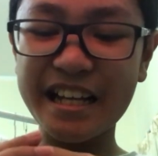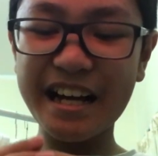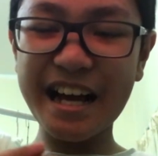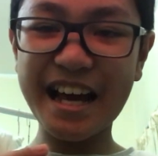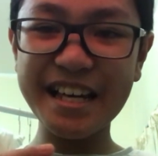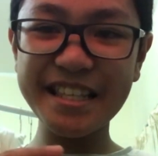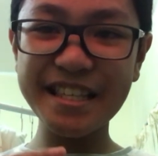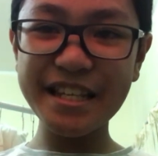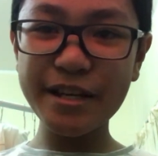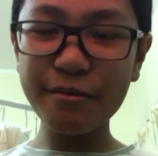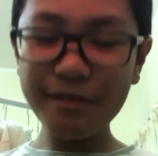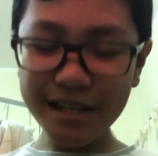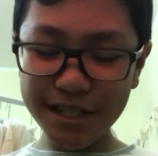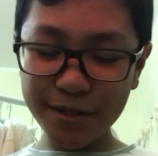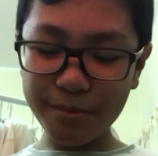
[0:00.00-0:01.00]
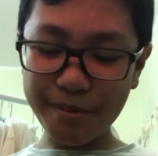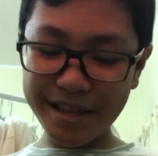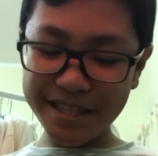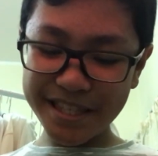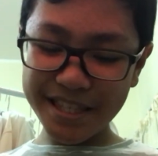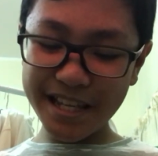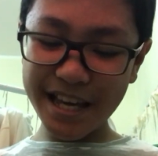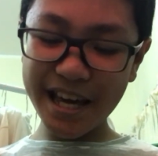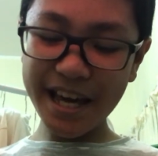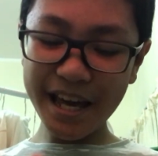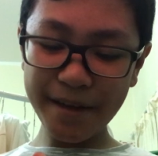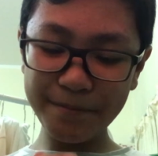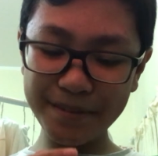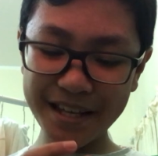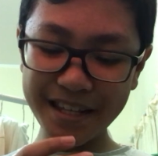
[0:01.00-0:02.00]
Guys, do you watch
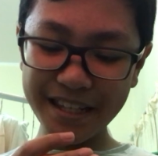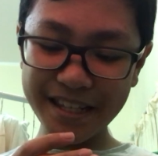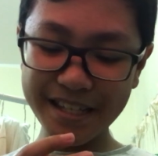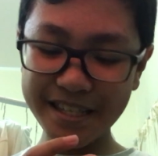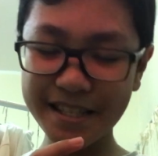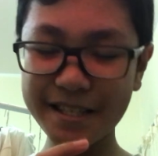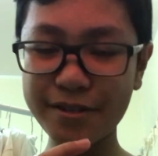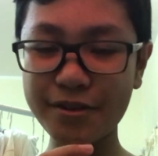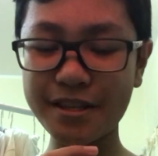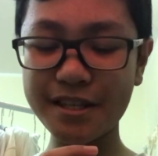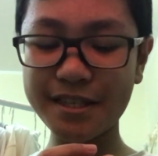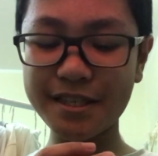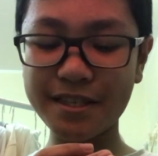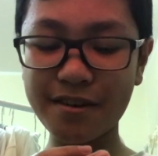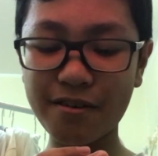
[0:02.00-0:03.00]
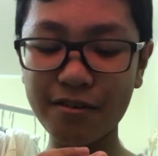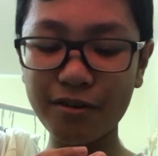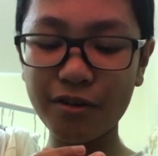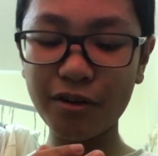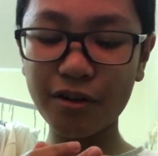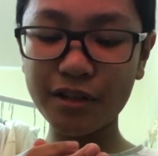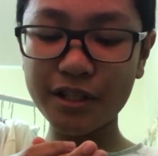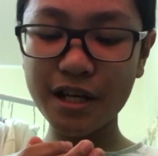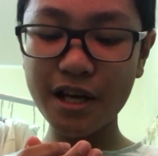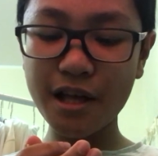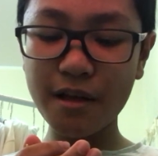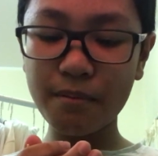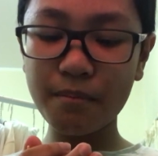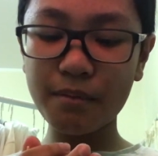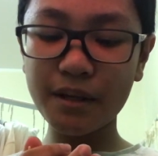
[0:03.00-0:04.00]
Wednesday? Then listen to this song called
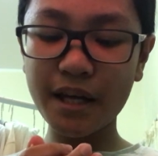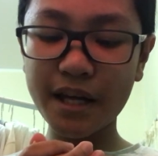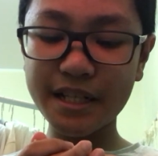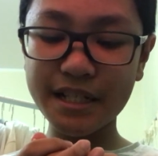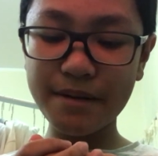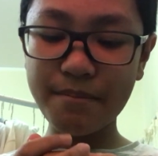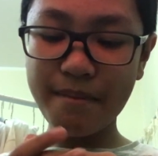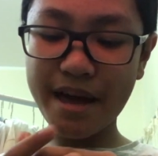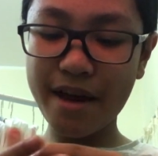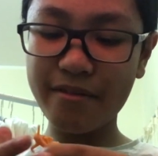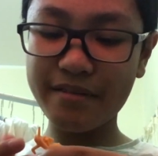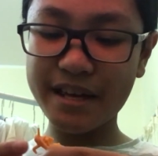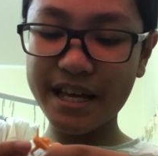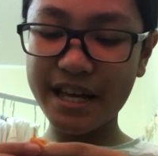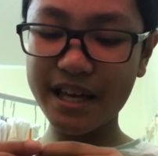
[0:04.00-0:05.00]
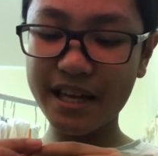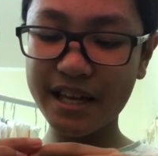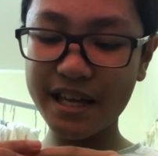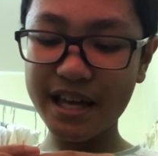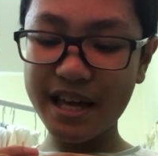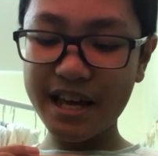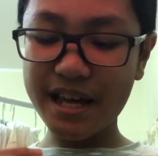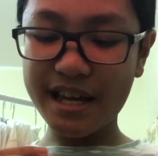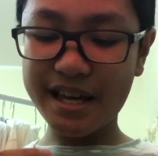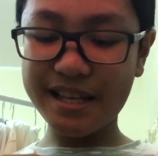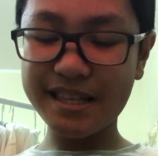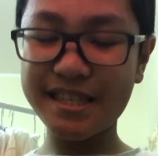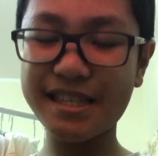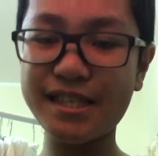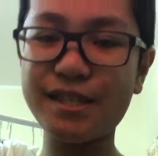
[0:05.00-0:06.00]
Bloody Mary.
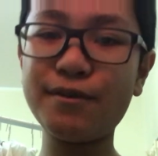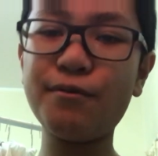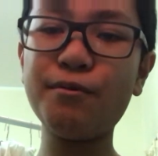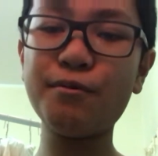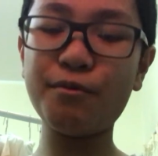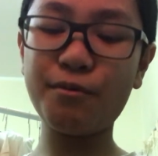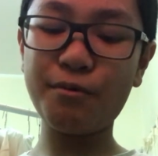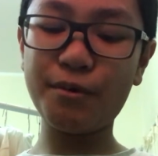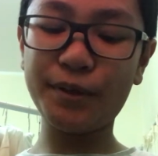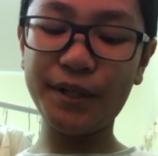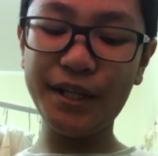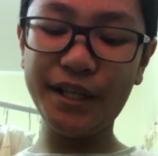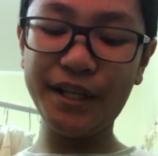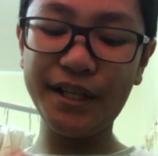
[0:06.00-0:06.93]
It's so cool.